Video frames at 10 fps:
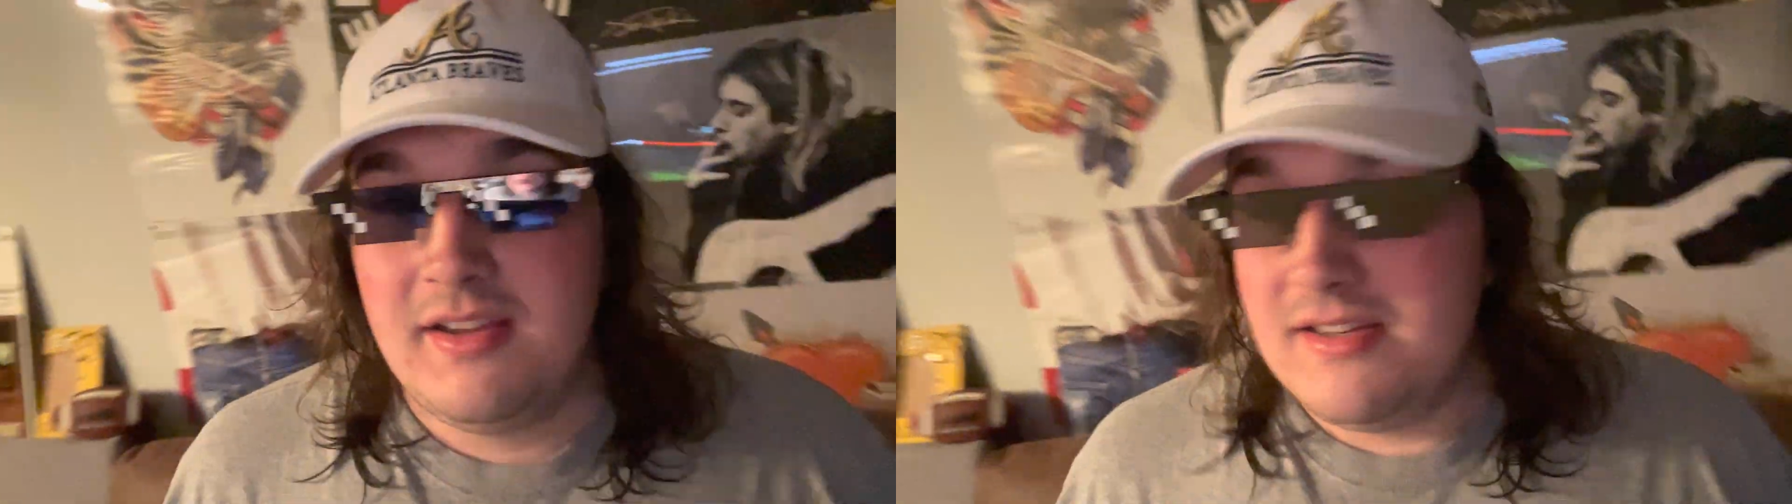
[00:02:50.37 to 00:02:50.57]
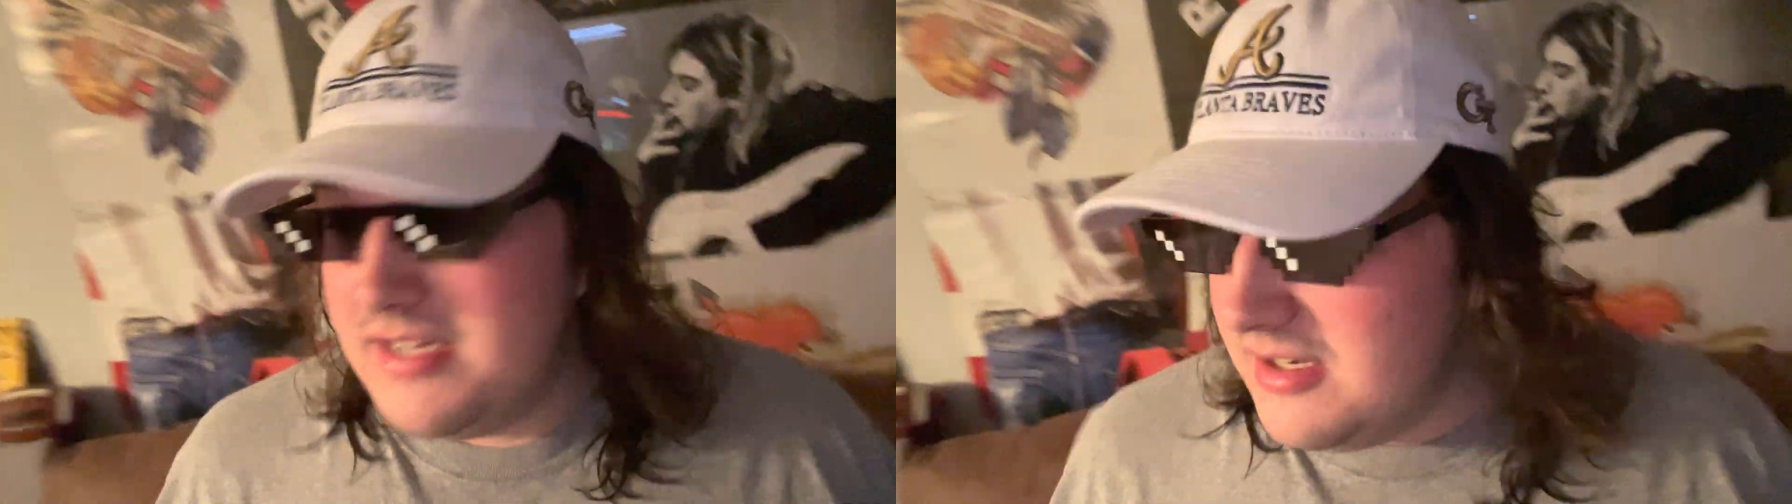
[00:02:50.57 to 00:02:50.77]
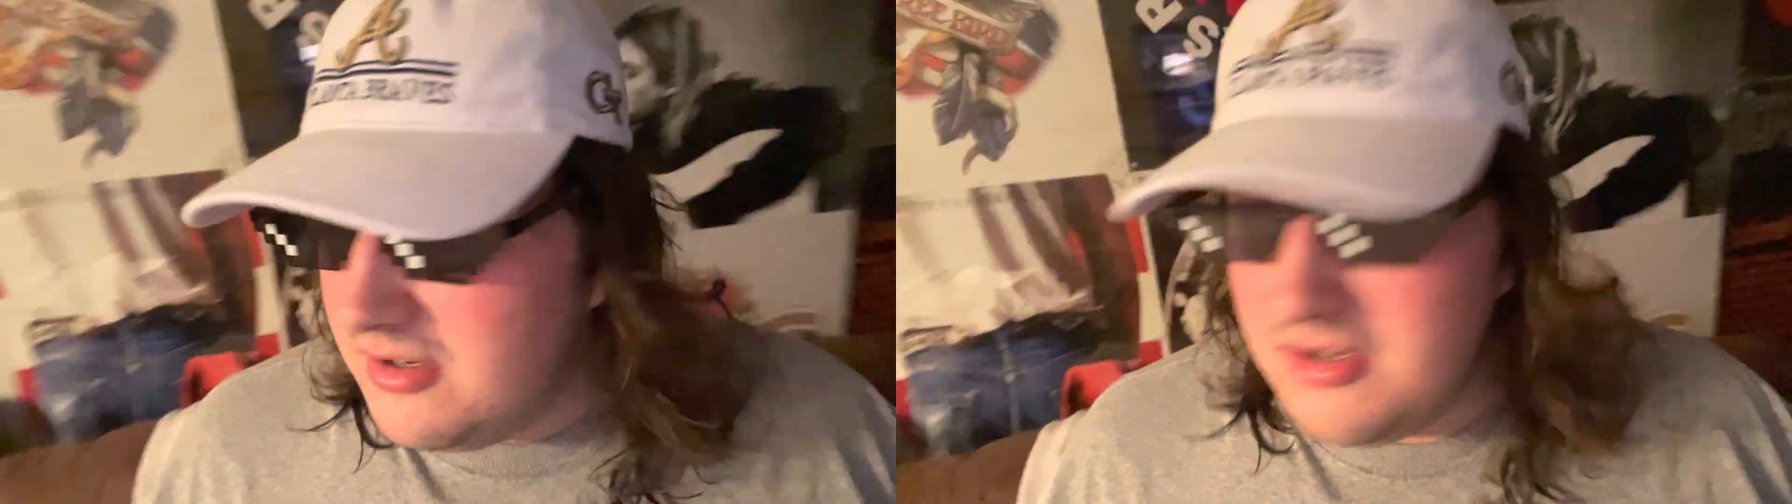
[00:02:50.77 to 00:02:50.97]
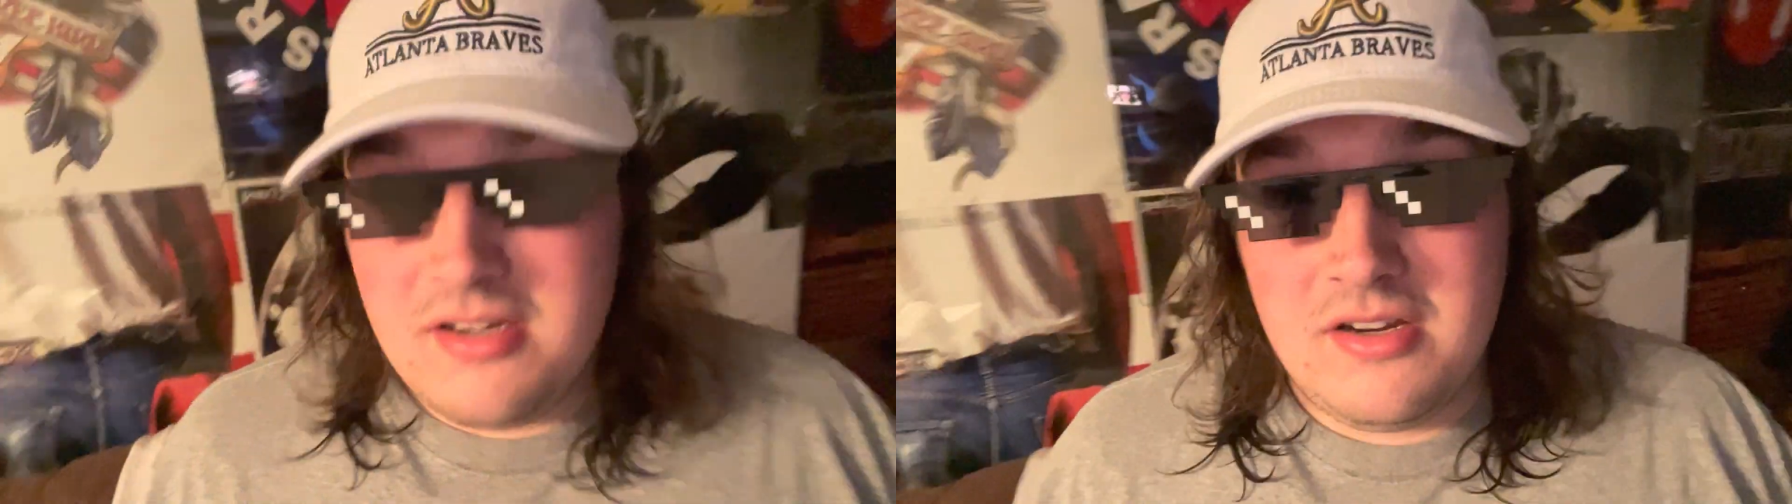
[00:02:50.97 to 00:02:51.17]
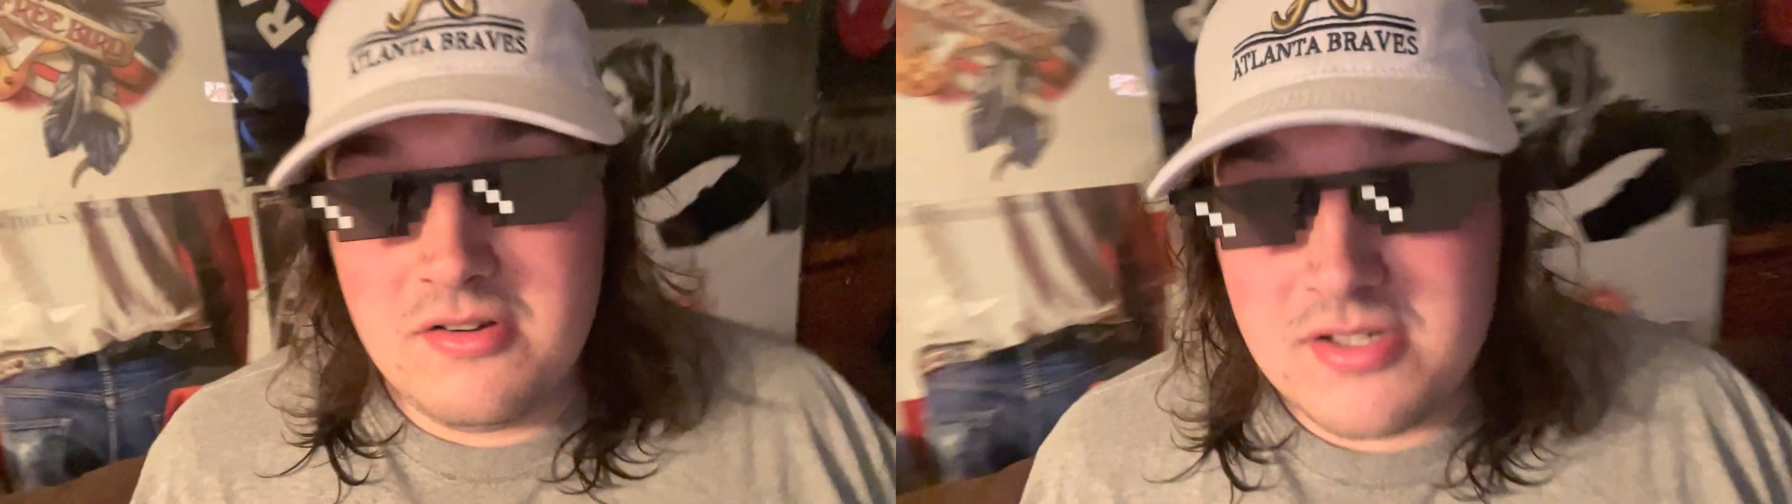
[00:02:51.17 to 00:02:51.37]
continue to
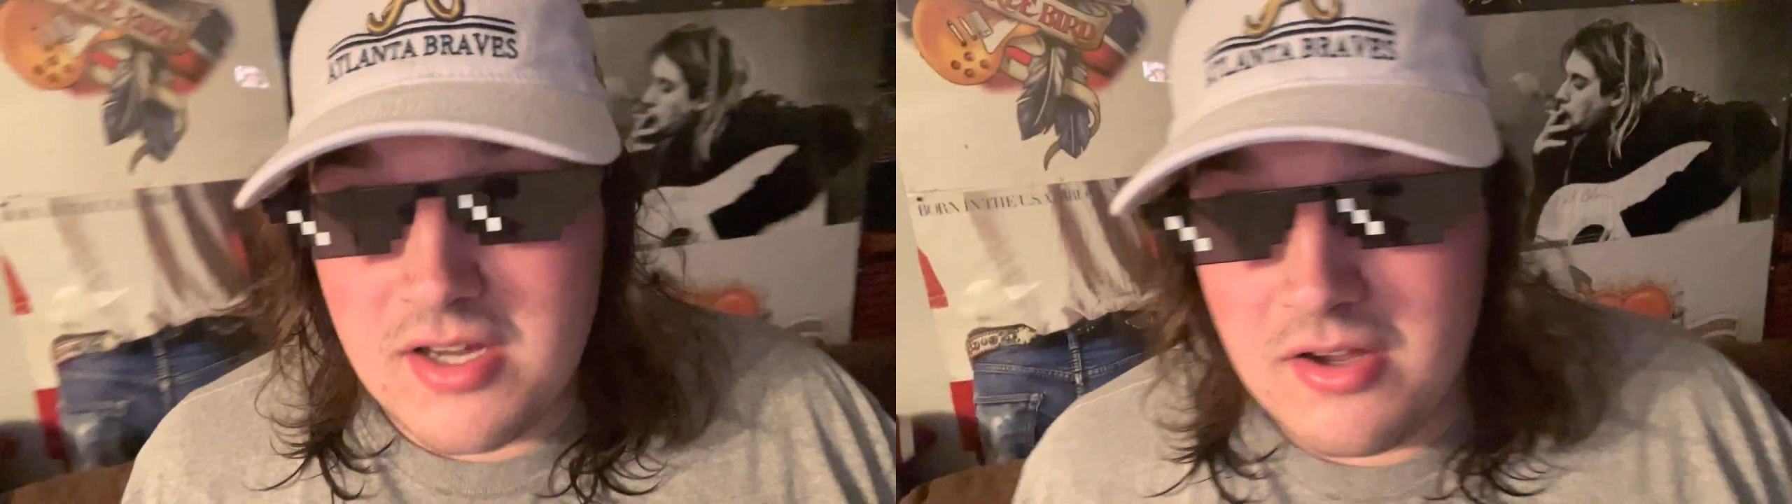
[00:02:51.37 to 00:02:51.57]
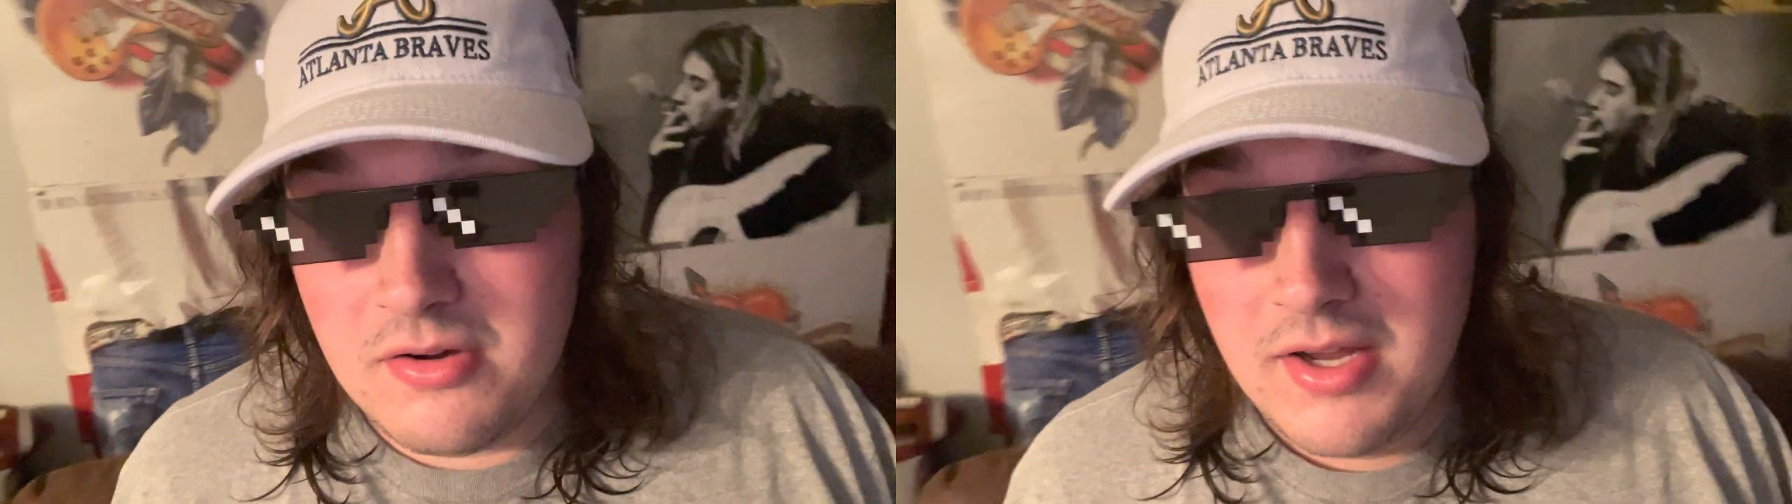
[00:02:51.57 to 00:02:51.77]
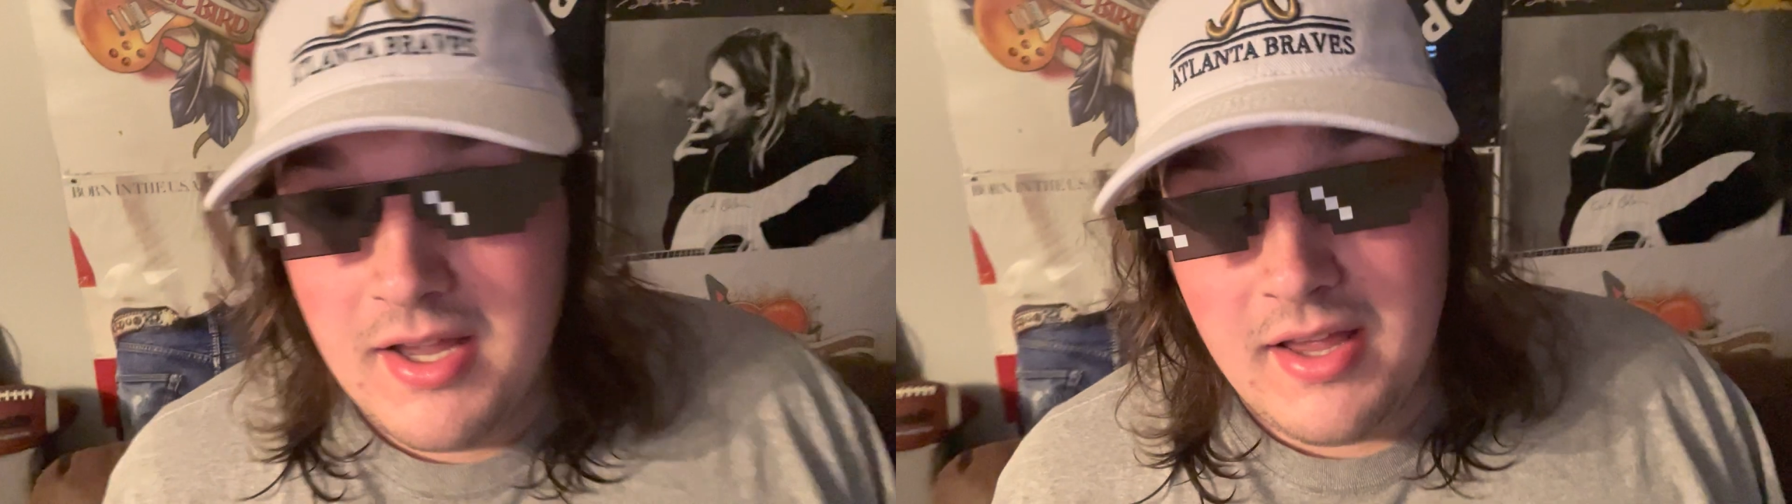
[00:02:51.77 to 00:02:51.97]
do so